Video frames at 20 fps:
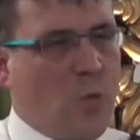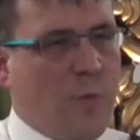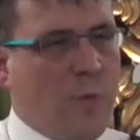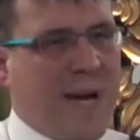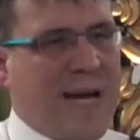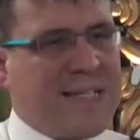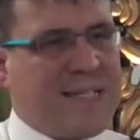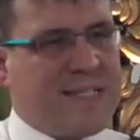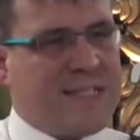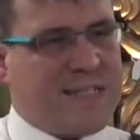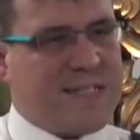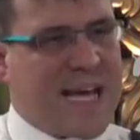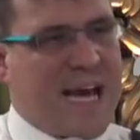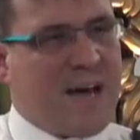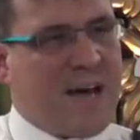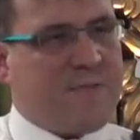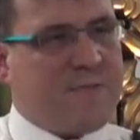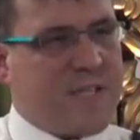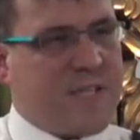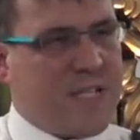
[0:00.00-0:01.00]
were my
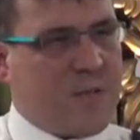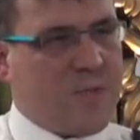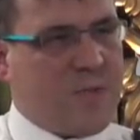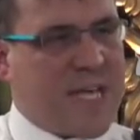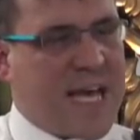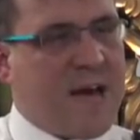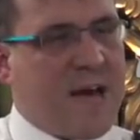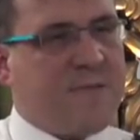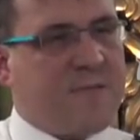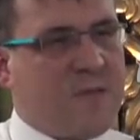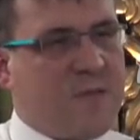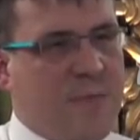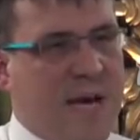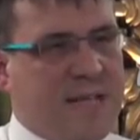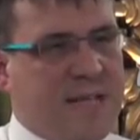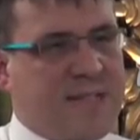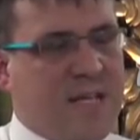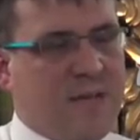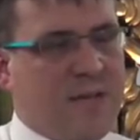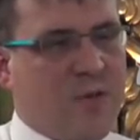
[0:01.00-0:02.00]
staff dealing with the
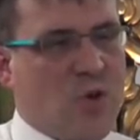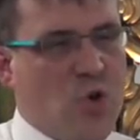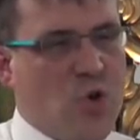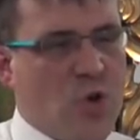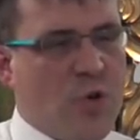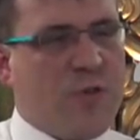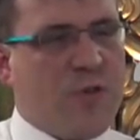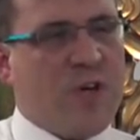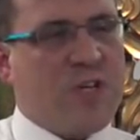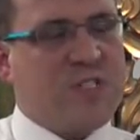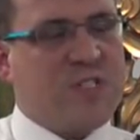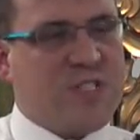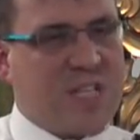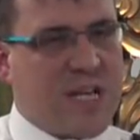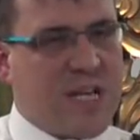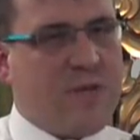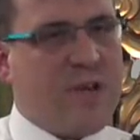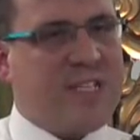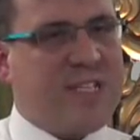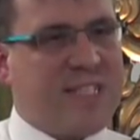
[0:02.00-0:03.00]
aftermath of another
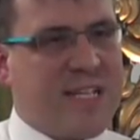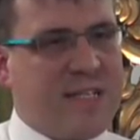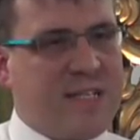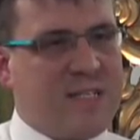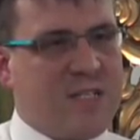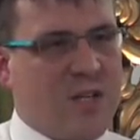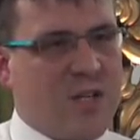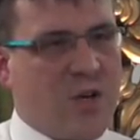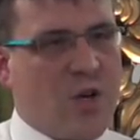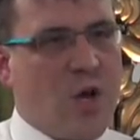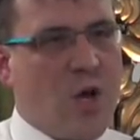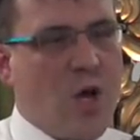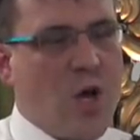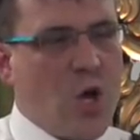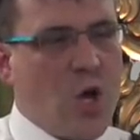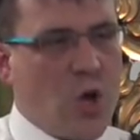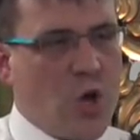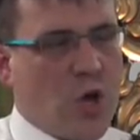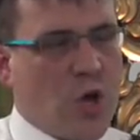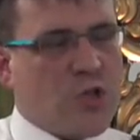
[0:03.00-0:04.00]
serious incident
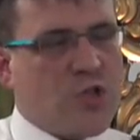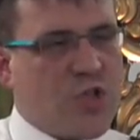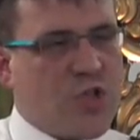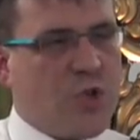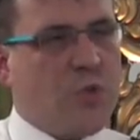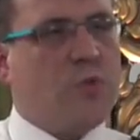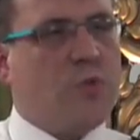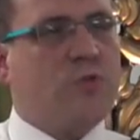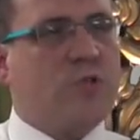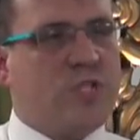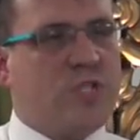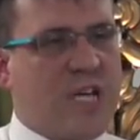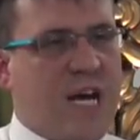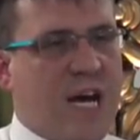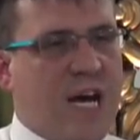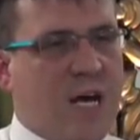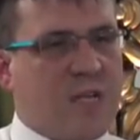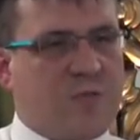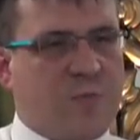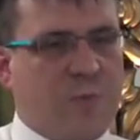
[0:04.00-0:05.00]
not 200
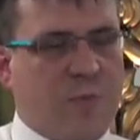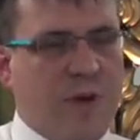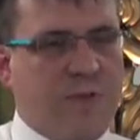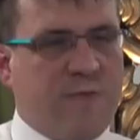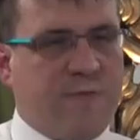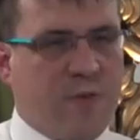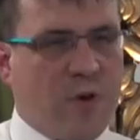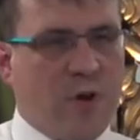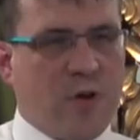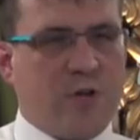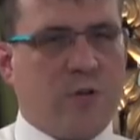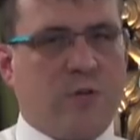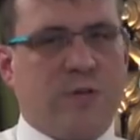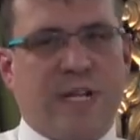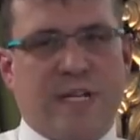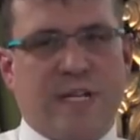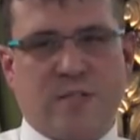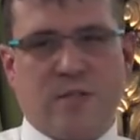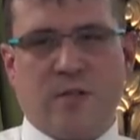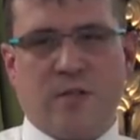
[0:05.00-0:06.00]
yards from where four young
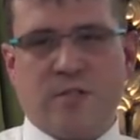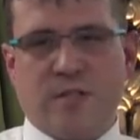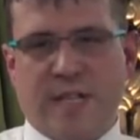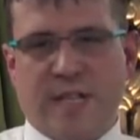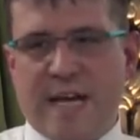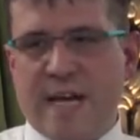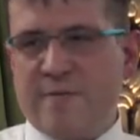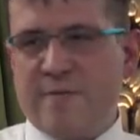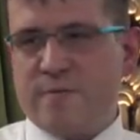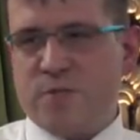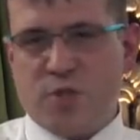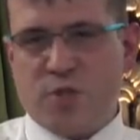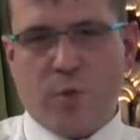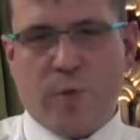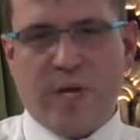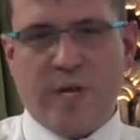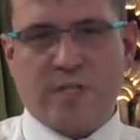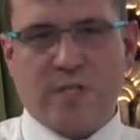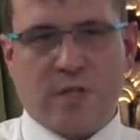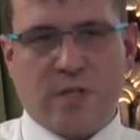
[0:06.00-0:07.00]
lads lost their life 2
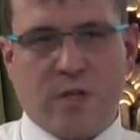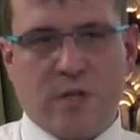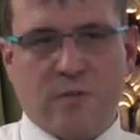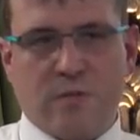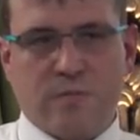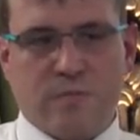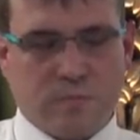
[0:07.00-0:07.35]
weeks ago?